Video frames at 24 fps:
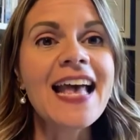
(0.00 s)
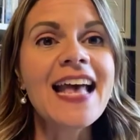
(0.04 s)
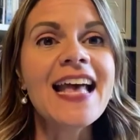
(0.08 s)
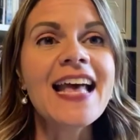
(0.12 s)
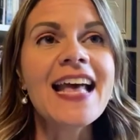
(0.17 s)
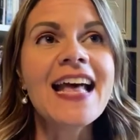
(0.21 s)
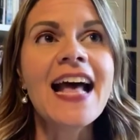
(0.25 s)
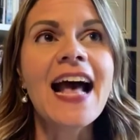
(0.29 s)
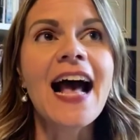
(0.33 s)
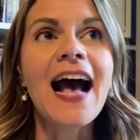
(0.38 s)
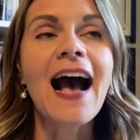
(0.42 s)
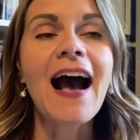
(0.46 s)

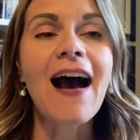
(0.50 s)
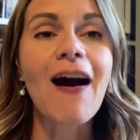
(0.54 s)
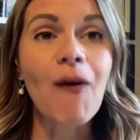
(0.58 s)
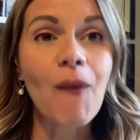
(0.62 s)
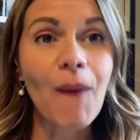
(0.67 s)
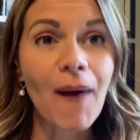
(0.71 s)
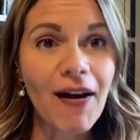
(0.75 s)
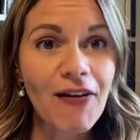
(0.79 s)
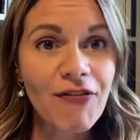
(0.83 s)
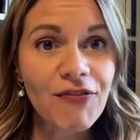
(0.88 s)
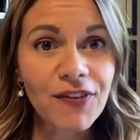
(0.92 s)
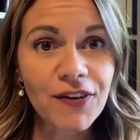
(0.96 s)

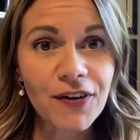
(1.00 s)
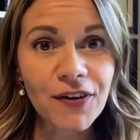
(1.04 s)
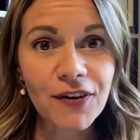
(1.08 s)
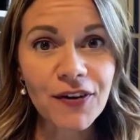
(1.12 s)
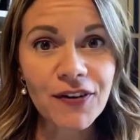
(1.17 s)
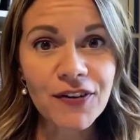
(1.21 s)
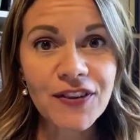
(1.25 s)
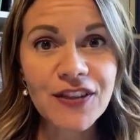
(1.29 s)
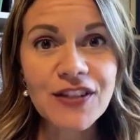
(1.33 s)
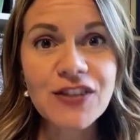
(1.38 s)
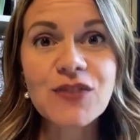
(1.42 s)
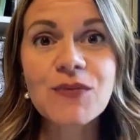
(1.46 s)
However,
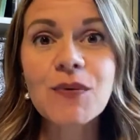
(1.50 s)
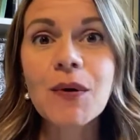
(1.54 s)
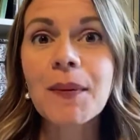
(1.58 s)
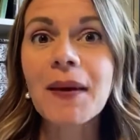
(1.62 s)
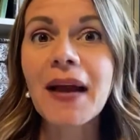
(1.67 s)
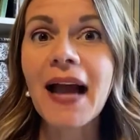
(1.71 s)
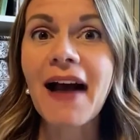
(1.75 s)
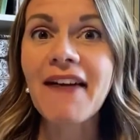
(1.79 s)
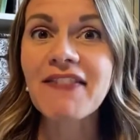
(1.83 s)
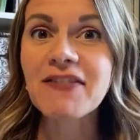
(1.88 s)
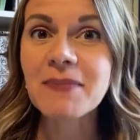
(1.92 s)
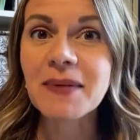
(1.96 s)
this is where we
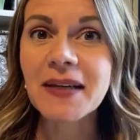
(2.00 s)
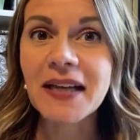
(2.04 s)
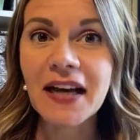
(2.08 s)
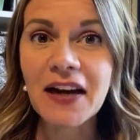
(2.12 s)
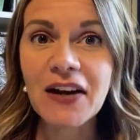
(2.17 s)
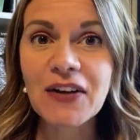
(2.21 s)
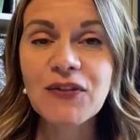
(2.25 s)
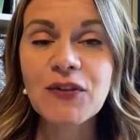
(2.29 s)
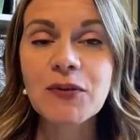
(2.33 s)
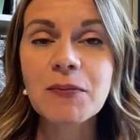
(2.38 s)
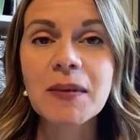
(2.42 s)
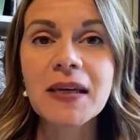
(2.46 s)
have to be
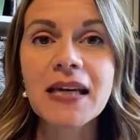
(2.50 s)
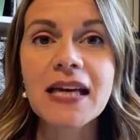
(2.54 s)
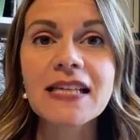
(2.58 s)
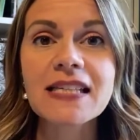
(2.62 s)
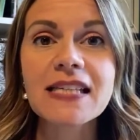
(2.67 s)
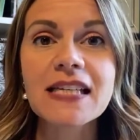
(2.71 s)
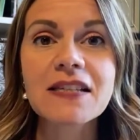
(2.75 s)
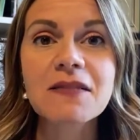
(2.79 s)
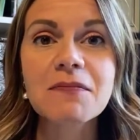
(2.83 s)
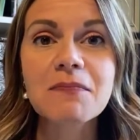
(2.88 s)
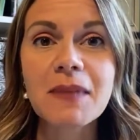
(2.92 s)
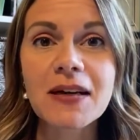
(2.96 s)
careful, because
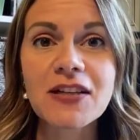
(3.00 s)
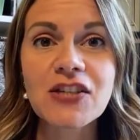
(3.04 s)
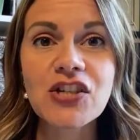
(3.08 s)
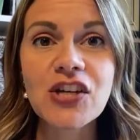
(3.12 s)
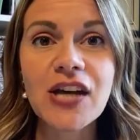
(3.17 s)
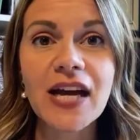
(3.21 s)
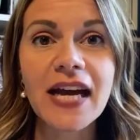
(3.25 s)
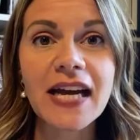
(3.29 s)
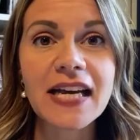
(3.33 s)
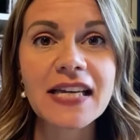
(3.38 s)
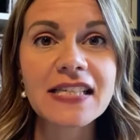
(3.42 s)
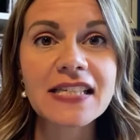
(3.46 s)
as much
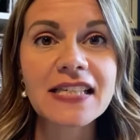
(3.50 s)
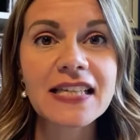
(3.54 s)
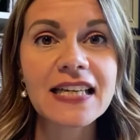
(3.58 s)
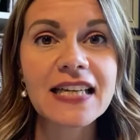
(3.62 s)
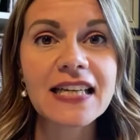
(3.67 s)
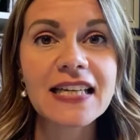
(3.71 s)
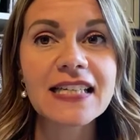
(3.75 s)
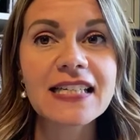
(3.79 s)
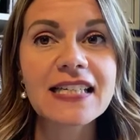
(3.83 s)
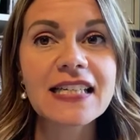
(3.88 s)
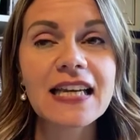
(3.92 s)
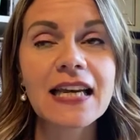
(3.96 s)
as
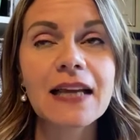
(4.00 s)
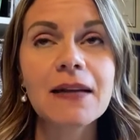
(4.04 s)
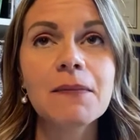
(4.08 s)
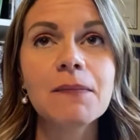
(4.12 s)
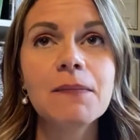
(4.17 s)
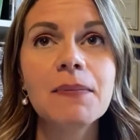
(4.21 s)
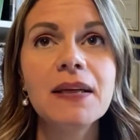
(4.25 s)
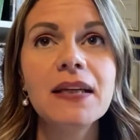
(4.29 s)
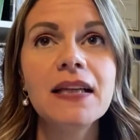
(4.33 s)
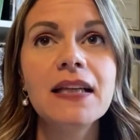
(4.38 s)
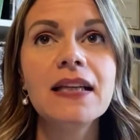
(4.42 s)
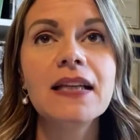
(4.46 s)
it can
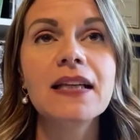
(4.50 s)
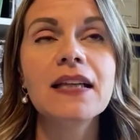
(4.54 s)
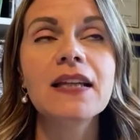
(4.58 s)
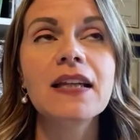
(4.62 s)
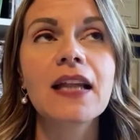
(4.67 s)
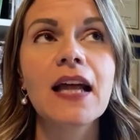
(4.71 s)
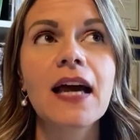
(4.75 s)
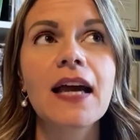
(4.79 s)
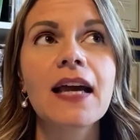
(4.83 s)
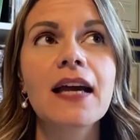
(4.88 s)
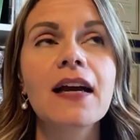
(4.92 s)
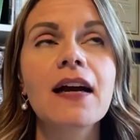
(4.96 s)
be
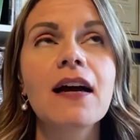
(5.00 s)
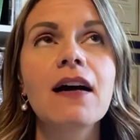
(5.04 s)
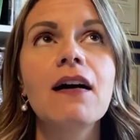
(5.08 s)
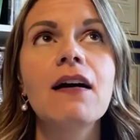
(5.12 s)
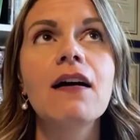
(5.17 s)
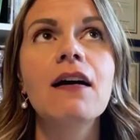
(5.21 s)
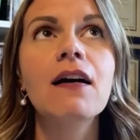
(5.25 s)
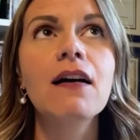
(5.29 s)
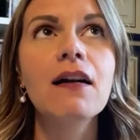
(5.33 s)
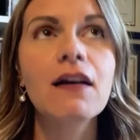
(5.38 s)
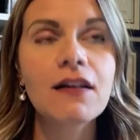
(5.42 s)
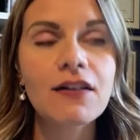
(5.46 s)
like,
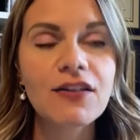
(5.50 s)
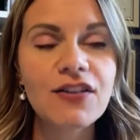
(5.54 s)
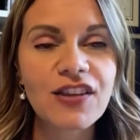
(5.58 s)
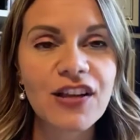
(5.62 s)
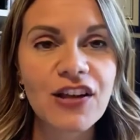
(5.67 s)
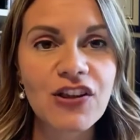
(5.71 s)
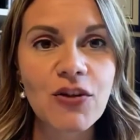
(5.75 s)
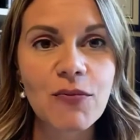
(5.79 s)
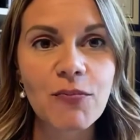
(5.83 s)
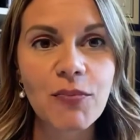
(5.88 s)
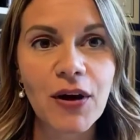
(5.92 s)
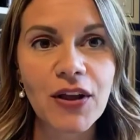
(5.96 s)
oh,
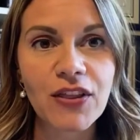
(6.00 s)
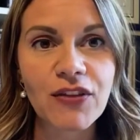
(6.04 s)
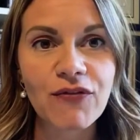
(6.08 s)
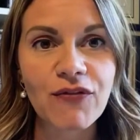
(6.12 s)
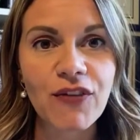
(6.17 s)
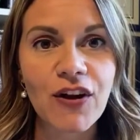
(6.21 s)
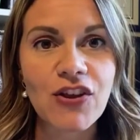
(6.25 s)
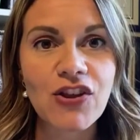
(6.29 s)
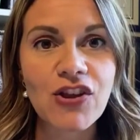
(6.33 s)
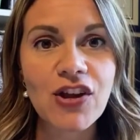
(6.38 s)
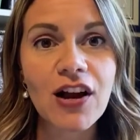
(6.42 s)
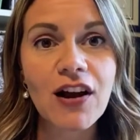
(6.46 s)
such a breath of
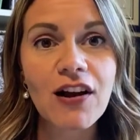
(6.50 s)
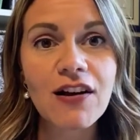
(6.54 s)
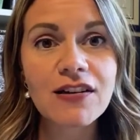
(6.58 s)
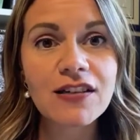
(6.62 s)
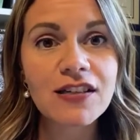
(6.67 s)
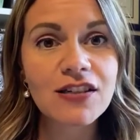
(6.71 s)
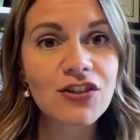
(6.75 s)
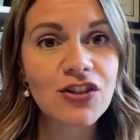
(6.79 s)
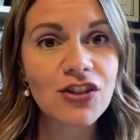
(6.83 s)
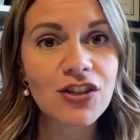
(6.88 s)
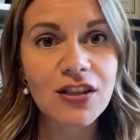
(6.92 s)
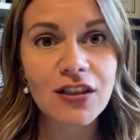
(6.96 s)
fresh air to
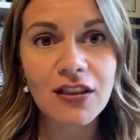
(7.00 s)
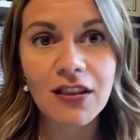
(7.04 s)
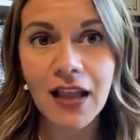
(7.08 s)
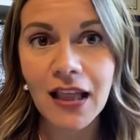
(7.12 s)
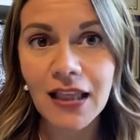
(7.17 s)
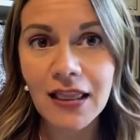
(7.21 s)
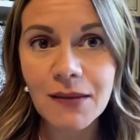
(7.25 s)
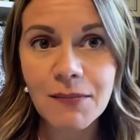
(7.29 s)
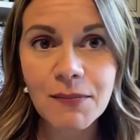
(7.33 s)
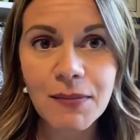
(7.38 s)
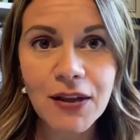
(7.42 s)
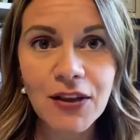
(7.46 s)
just
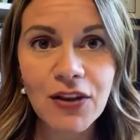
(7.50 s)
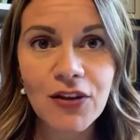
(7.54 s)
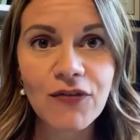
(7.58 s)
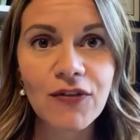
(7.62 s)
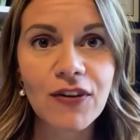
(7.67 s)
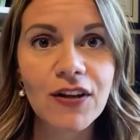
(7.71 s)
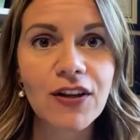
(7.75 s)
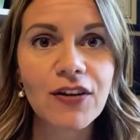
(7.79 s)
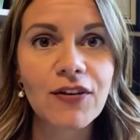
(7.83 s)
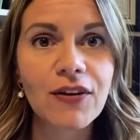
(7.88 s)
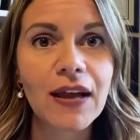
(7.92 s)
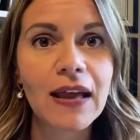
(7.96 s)
let them play their
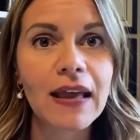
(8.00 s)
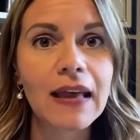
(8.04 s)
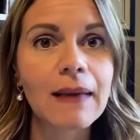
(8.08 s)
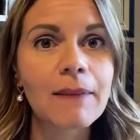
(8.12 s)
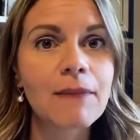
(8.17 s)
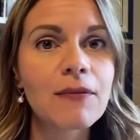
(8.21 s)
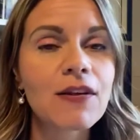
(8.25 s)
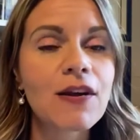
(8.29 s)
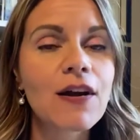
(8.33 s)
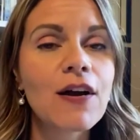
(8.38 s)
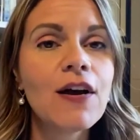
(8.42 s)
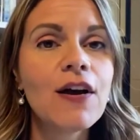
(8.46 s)
video
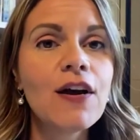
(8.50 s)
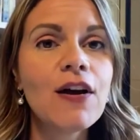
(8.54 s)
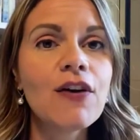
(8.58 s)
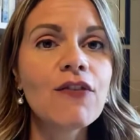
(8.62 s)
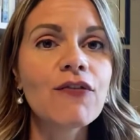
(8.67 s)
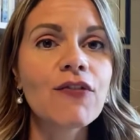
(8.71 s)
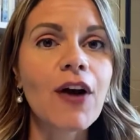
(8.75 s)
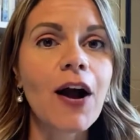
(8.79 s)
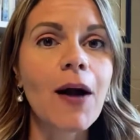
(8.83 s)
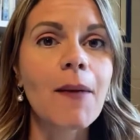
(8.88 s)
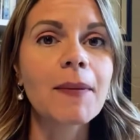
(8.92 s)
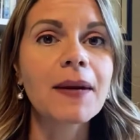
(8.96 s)
games
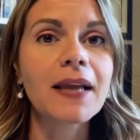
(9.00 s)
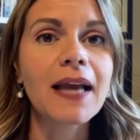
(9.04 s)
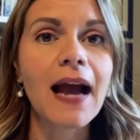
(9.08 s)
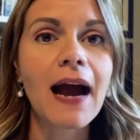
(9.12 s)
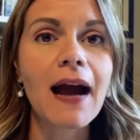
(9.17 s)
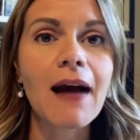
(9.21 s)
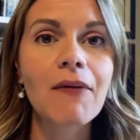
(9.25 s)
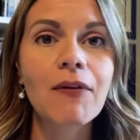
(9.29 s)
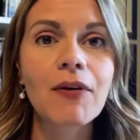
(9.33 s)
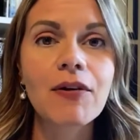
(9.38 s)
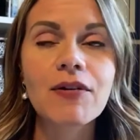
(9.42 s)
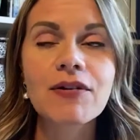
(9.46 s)
for how many
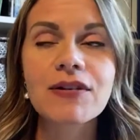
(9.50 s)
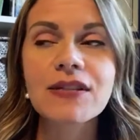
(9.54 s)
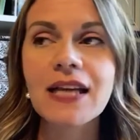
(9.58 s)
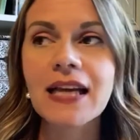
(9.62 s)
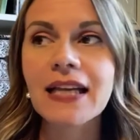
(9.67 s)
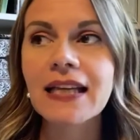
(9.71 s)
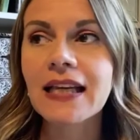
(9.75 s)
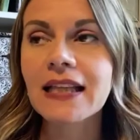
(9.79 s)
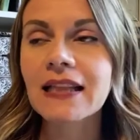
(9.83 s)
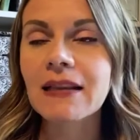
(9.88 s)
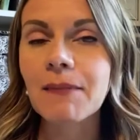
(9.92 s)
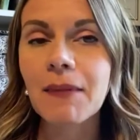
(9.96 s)
hours and
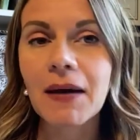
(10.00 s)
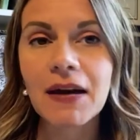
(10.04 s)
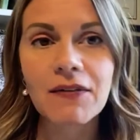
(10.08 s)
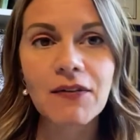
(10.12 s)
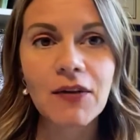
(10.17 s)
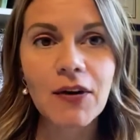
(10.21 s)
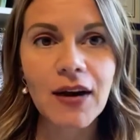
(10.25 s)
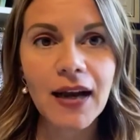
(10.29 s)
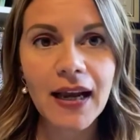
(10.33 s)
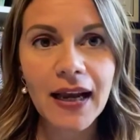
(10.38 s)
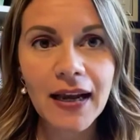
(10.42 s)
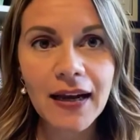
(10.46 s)
get them out of our
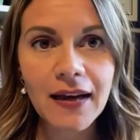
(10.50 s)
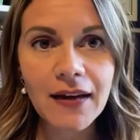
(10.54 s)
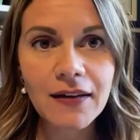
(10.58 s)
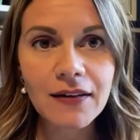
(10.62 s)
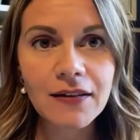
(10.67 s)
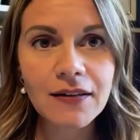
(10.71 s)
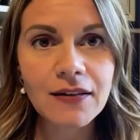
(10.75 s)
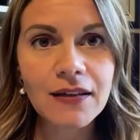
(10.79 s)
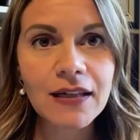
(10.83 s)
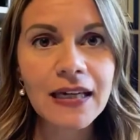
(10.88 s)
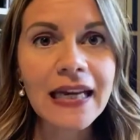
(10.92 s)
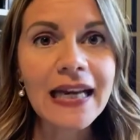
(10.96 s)

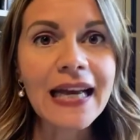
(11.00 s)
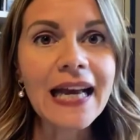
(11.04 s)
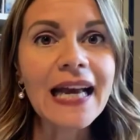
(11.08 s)
hair,